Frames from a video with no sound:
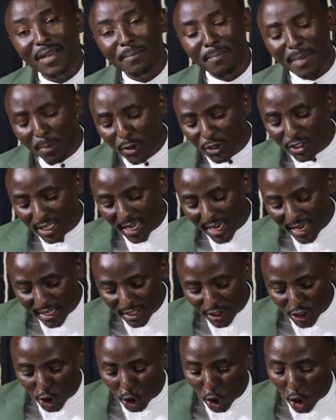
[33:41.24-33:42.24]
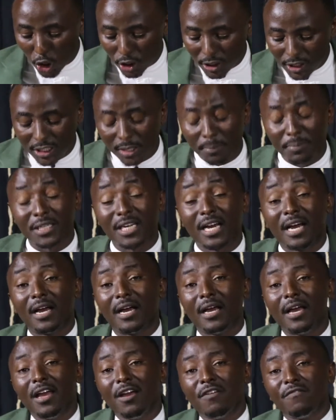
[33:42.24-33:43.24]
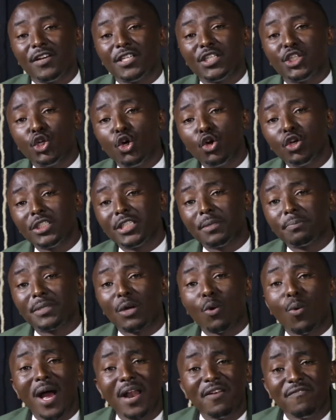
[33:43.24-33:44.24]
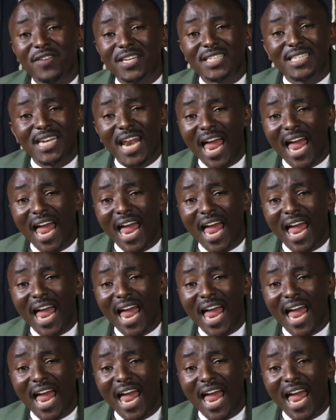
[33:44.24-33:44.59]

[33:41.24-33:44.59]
Bible says, First John chapter 1 verse